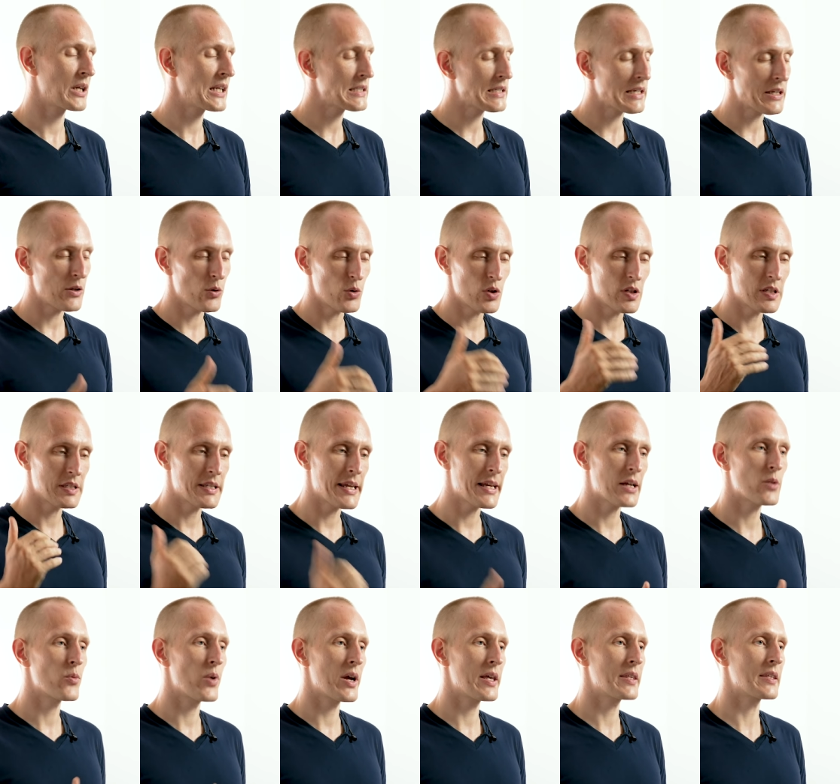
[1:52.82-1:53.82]
But let's say you
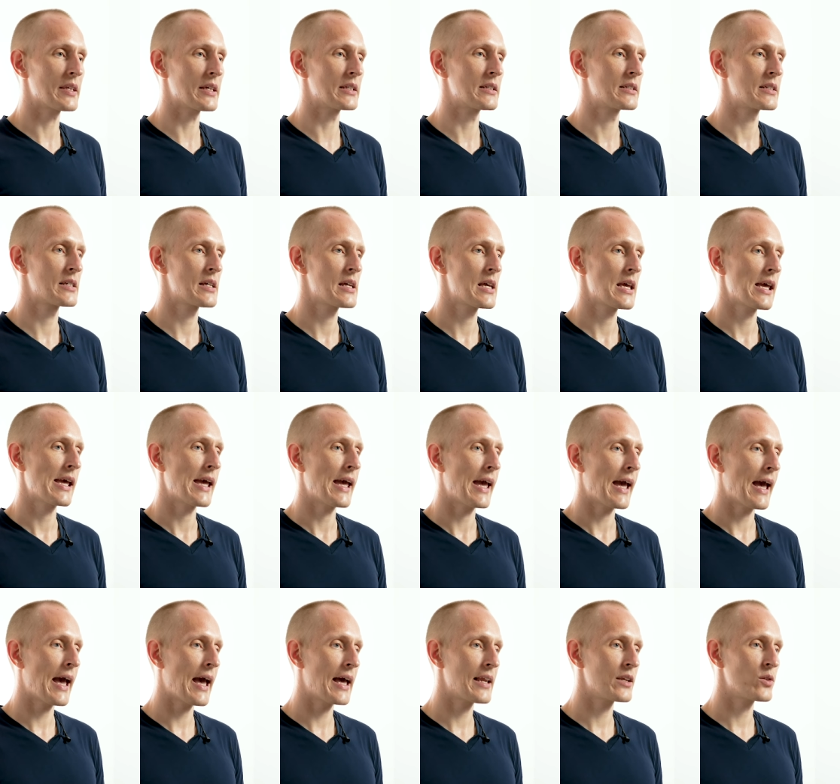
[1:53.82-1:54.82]
stick with it
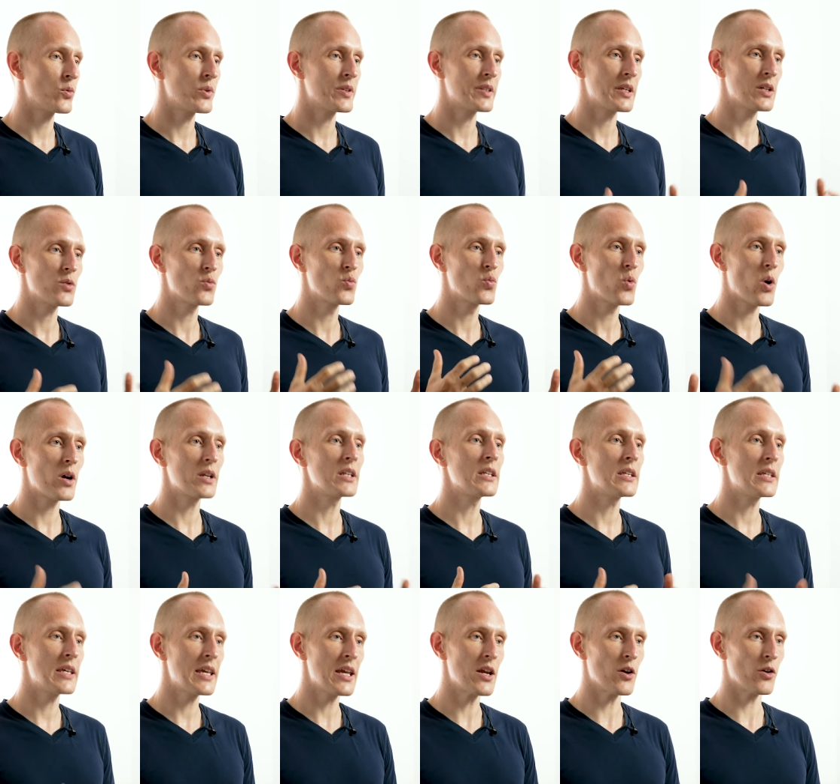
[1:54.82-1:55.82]
and within
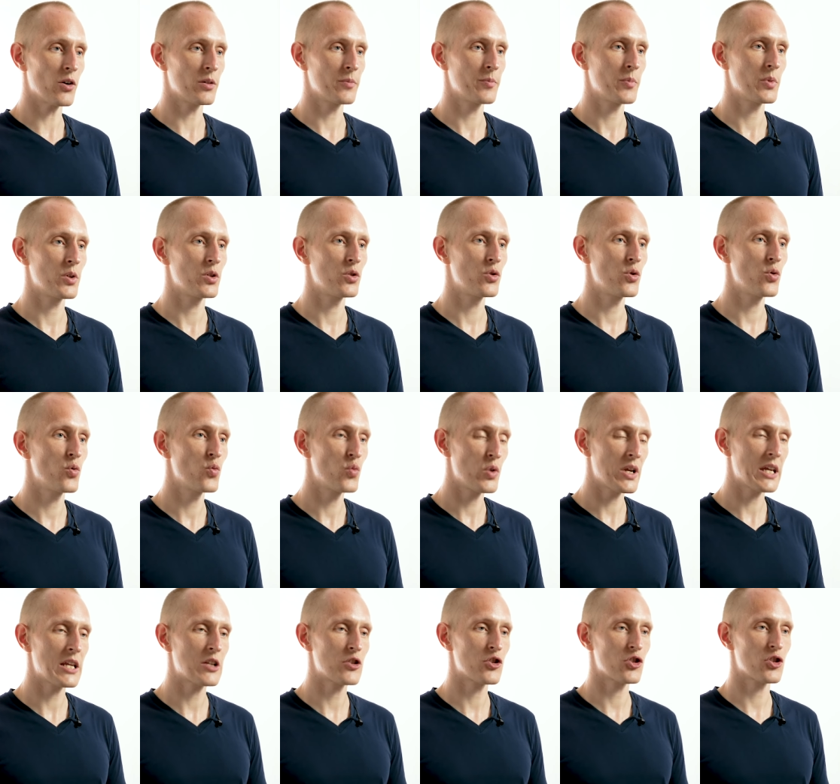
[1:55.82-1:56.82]
one year you
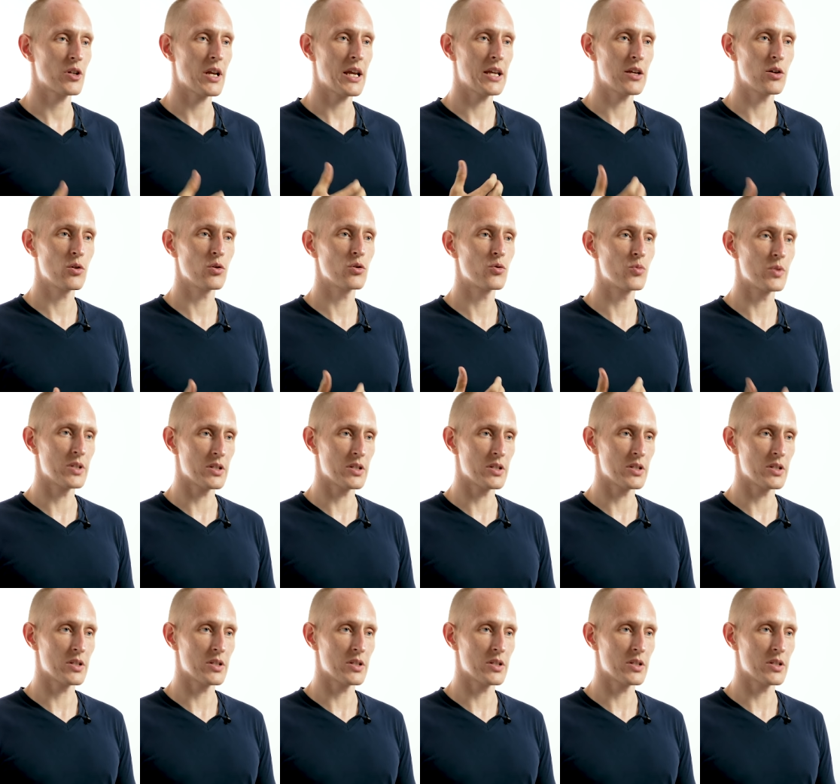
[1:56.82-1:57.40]
reach a good